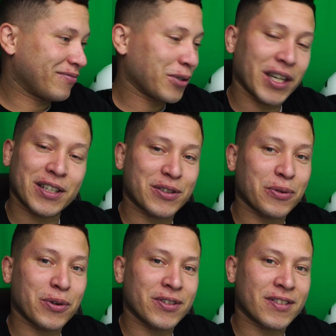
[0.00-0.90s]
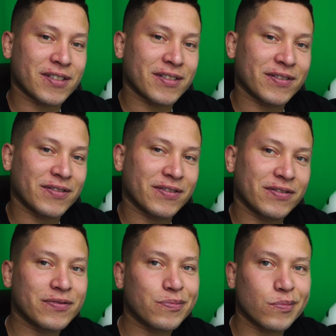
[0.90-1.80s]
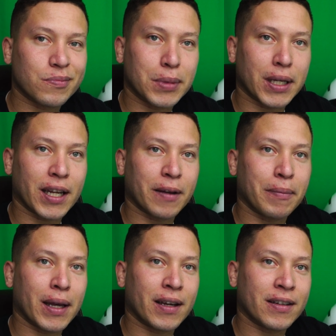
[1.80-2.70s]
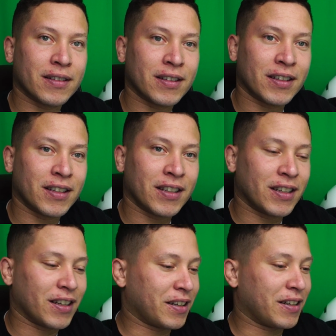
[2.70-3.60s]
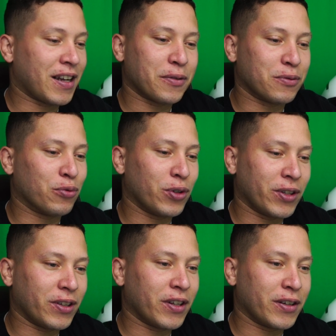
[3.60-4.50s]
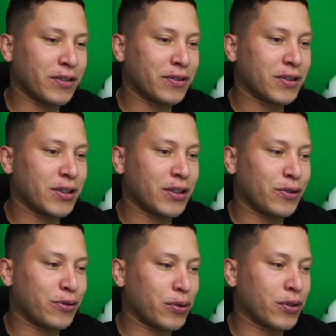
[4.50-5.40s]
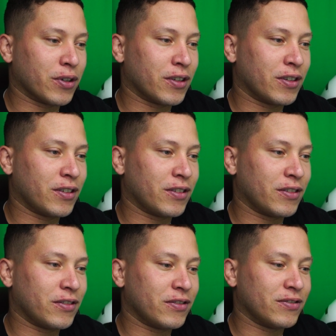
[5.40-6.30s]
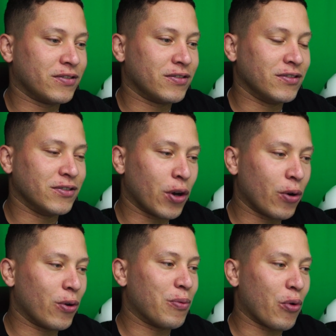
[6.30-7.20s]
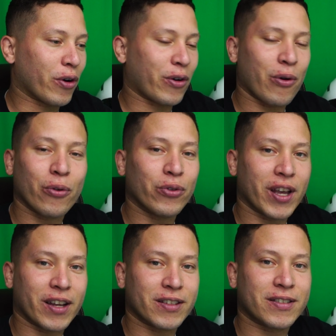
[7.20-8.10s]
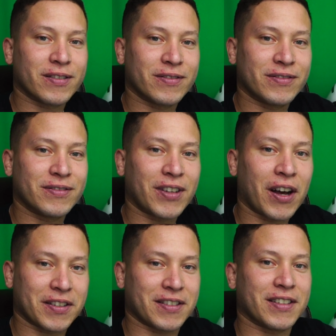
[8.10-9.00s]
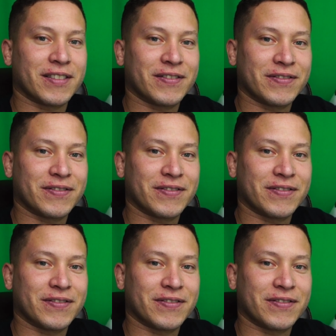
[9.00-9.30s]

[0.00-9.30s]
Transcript: We're getting towards beginning of May, and I would really love for no more cold days, honestly.